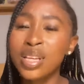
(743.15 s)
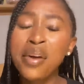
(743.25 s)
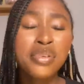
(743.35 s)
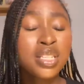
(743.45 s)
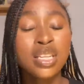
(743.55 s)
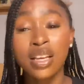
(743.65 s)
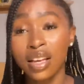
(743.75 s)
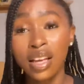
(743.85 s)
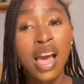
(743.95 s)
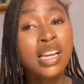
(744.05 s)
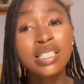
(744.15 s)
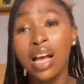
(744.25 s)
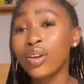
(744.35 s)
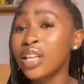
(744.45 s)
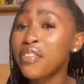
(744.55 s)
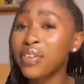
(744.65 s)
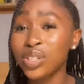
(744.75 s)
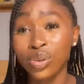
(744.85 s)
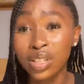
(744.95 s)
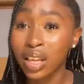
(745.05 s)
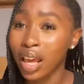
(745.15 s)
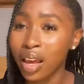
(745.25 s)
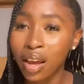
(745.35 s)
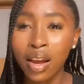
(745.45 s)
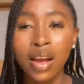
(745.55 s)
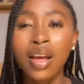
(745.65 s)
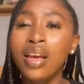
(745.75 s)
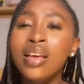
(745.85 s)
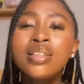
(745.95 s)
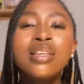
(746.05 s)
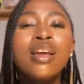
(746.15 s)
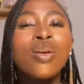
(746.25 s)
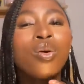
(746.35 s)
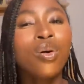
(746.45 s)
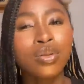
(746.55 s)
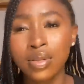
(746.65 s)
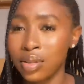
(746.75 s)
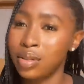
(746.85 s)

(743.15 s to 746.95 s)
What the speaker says: Everything that concerns fashion here is a lot.